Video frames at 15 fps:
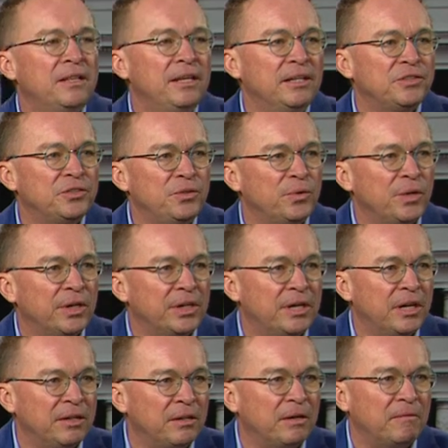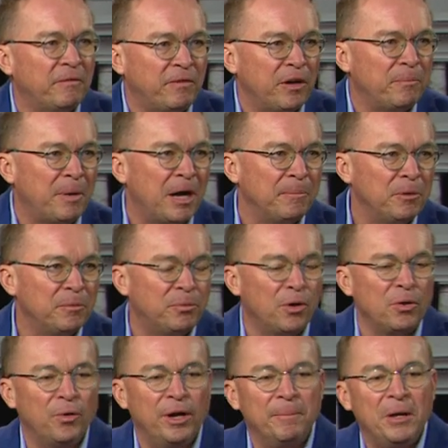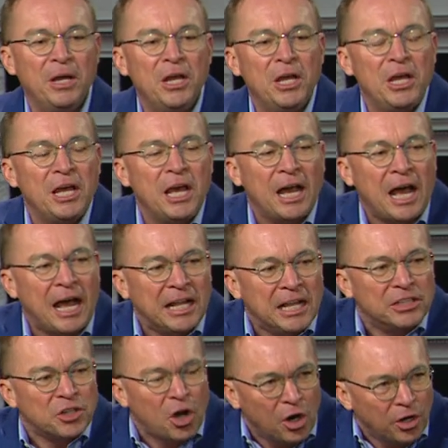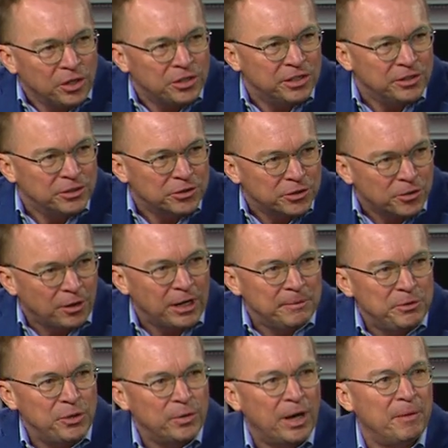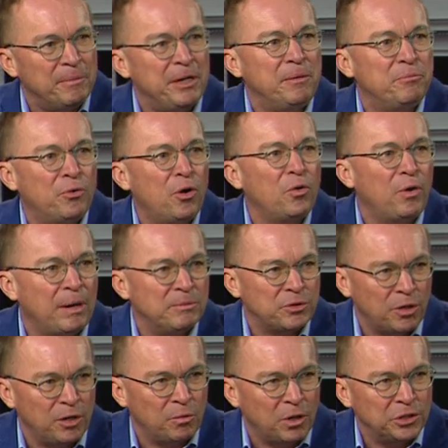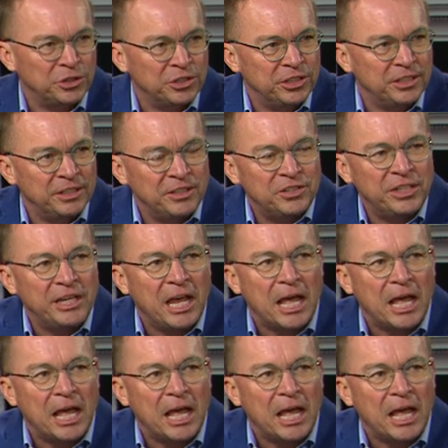this and you're going to cut a very popular program? It's hard to describe to you how many programs are in Washington, D.C.